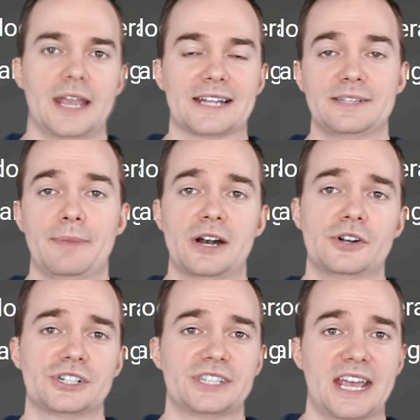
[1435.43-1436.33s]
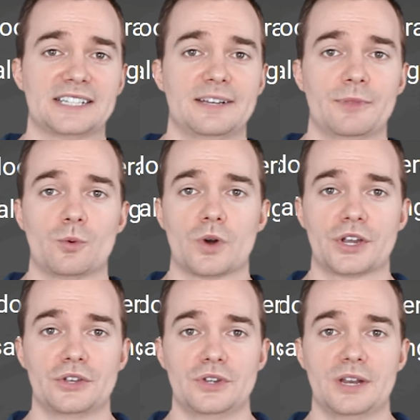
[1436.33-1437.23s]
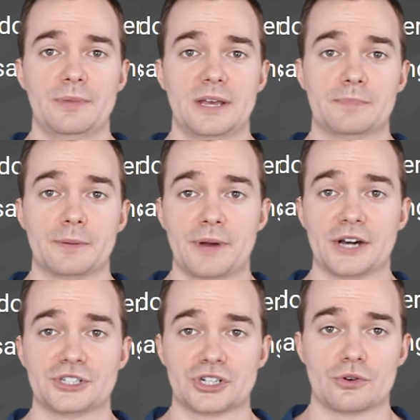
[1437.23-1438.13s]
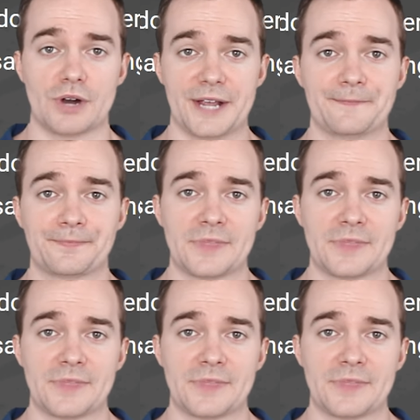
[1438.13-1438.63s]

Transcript: And to better understand some of the work you need to be prepared to create,